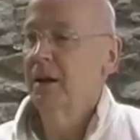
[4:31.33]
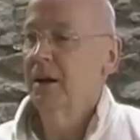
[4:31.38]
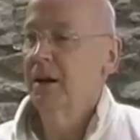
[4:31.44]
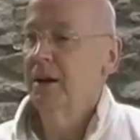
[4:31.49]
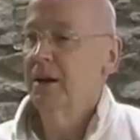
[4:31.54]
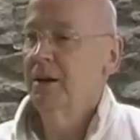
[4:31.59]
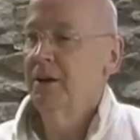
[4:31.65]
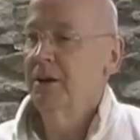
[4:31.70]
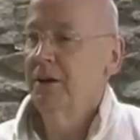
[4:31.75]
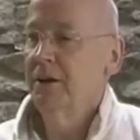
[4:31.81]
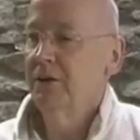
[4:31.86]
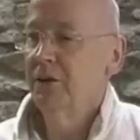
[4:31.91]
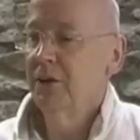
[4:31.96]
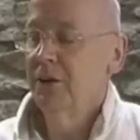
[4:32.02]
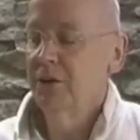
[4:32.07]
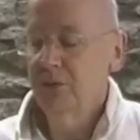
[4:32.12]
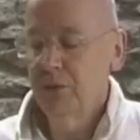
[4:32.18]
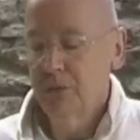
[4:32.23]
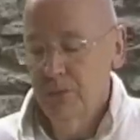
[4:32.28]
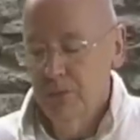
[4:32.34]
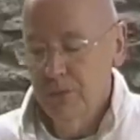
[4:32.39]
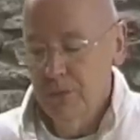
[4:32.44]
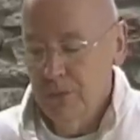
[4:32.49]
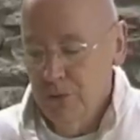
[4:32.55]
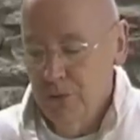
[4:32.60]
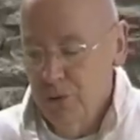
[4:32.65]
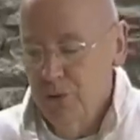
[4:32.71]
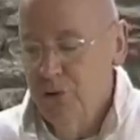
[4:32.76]
And he says,
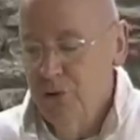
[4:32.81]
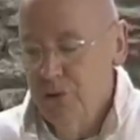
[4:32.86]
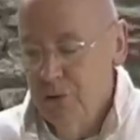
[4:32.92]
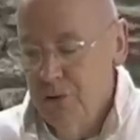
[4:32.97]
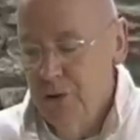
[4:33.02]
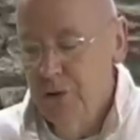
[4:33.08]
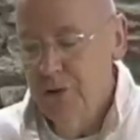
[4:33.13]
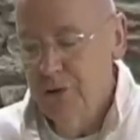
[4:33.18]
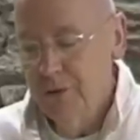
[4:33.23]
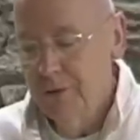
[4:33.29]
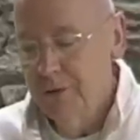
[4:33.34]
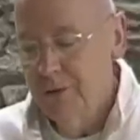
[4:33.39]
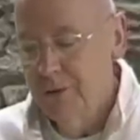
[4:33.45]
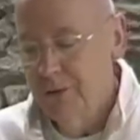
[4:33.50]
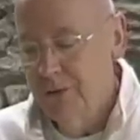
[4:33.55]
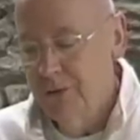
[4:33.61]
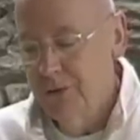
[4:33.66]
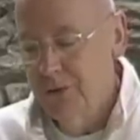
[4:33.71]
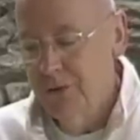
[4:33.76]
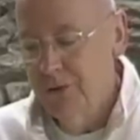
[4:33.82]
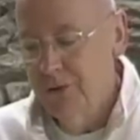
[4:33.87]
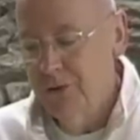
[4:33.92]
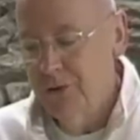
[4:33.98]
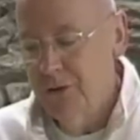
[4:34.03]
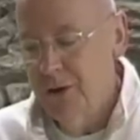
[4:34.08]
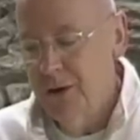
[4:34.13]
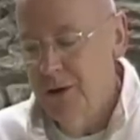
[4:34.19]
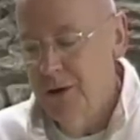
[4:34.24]
could none
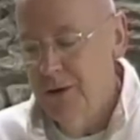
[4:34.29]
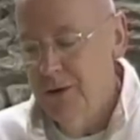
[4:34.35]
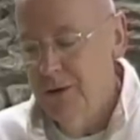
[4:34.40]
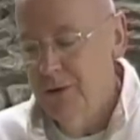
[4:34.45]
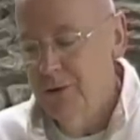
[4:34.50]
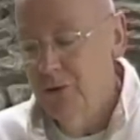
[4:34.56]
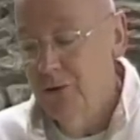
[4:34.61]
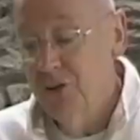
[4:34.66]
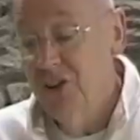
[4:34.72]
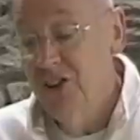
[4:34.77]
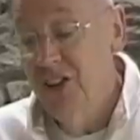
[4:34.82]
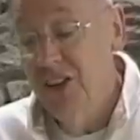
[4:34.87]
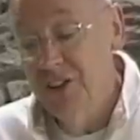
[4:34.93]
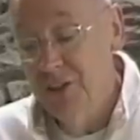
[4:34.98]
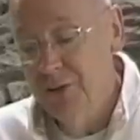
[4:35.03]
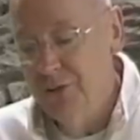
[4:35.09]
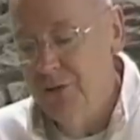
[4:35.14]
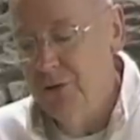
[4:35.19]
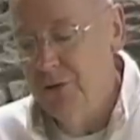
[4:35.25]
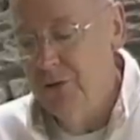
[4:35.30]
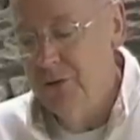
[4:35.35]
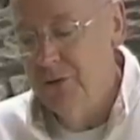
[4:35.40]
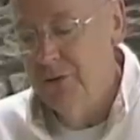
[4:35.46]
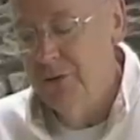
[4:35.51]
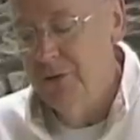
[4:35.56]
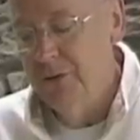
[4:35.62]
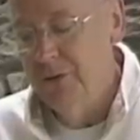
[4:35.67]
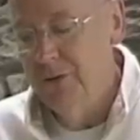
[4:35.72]
of
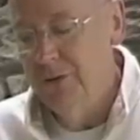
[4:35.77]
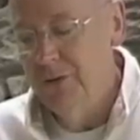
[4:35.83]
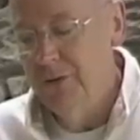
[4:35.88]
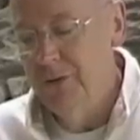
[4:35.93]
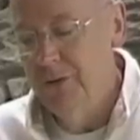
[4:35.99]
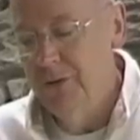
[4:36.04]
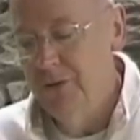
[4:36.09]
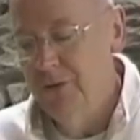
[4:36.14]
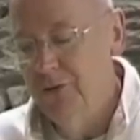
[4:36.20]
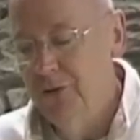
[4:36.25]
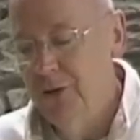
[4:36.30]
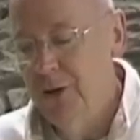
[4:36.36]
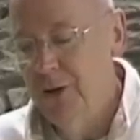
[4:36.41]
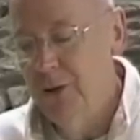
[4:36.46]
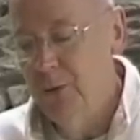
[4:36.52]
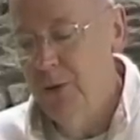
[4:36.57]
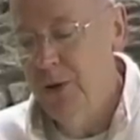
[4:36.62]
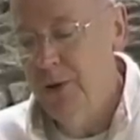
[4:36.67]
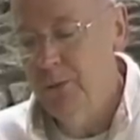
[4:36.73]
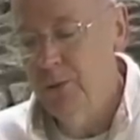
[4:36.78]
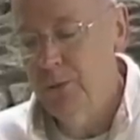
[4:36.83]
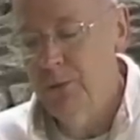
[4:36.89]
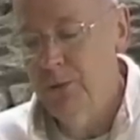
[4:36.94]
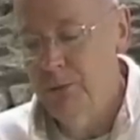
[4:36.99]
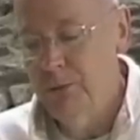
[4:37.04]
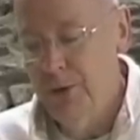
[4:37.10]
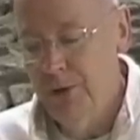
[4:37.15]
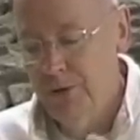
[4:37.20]
you stay awake
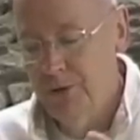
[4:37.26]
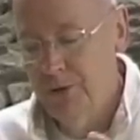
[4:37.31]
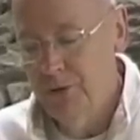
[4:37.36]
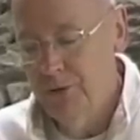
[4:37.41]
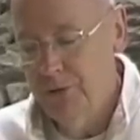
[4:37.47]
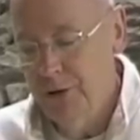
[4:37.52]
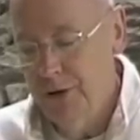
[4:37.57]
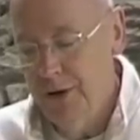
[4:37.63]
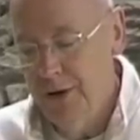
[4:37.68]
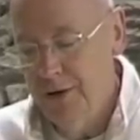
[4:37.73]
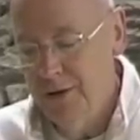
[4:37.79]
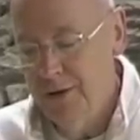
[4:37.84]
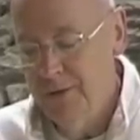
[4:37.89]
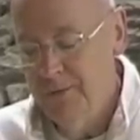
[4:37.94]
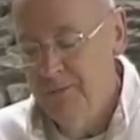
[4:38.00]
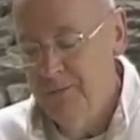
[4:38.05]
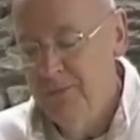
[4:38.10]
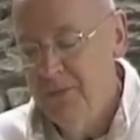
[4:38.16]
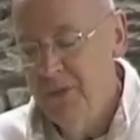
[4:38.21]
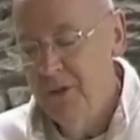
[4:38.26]
with me? Peter is the leader.